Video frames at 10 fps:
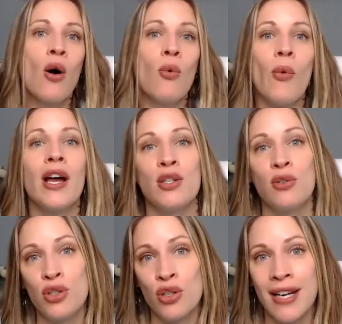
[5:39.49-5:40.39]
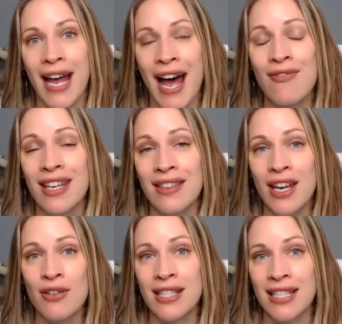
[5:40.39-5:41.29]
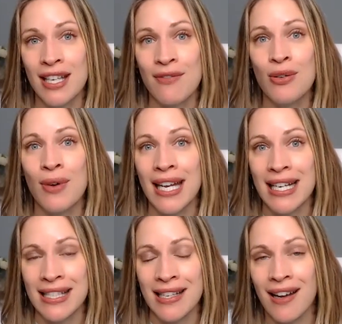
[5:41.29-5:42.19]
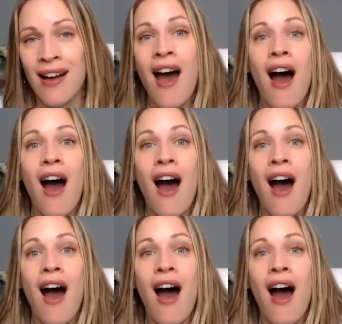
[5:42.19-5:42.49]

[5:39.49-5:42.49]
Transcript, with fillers: what you should have in there to give you an idea.